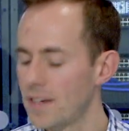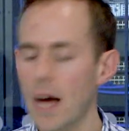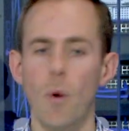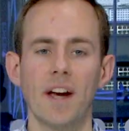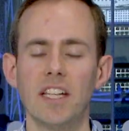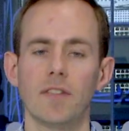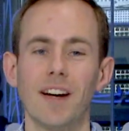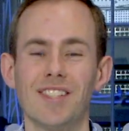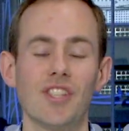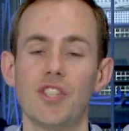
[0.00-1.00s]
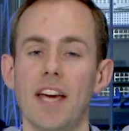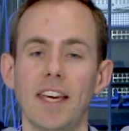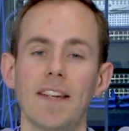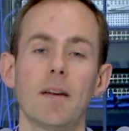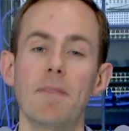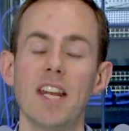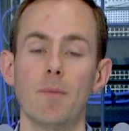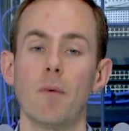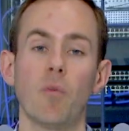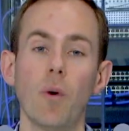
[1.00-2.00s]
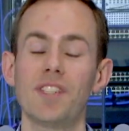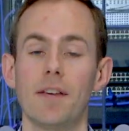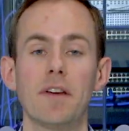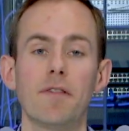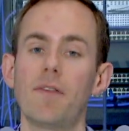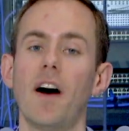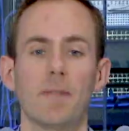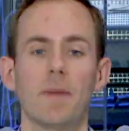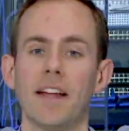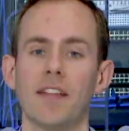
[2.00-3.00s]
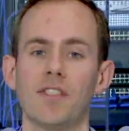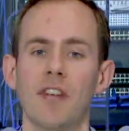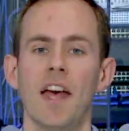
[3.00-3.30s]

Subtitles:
networking devices check in a minimum of once every 5 minutes,